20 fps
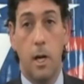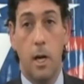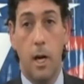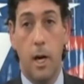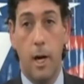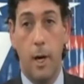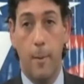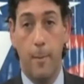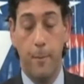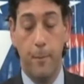
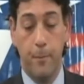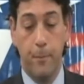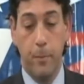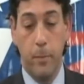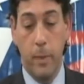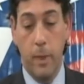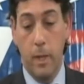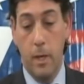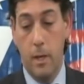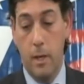Um,
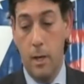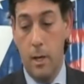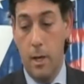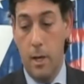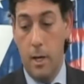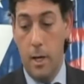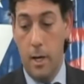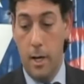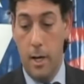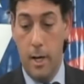
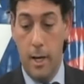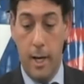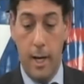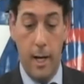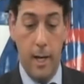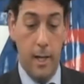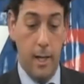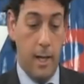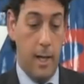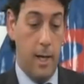uh,
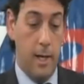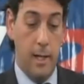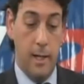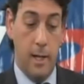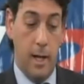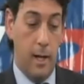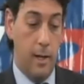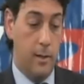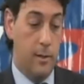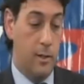I,
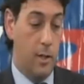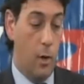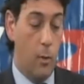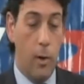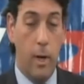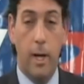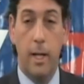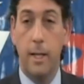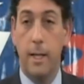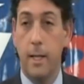I, I, don't
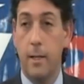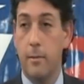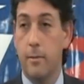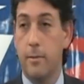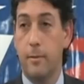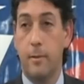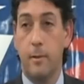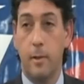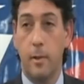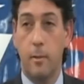want to
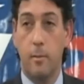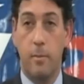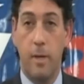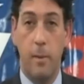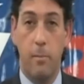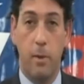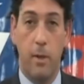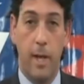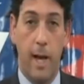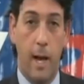leave
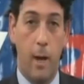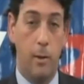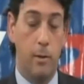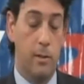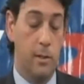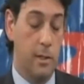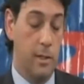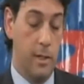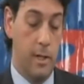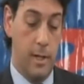people
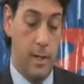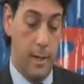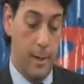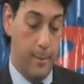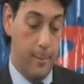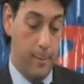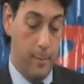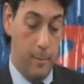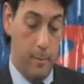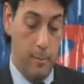out,
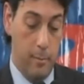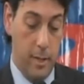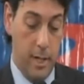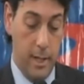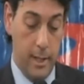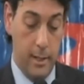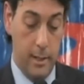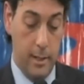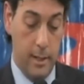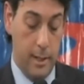um,
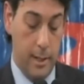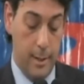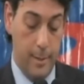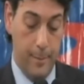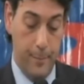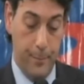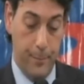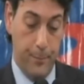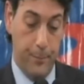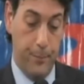but
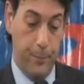um,